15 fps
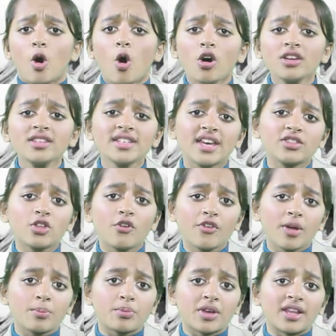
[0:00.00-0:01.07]
on 10th of
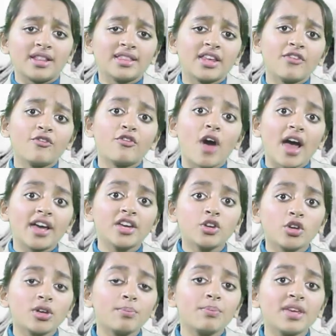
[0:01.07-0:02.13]
April, they fired
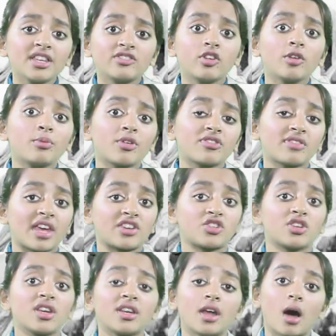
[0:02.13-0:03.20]
on a peaceful
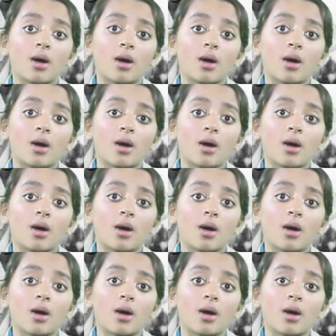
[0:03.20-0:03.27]
procession in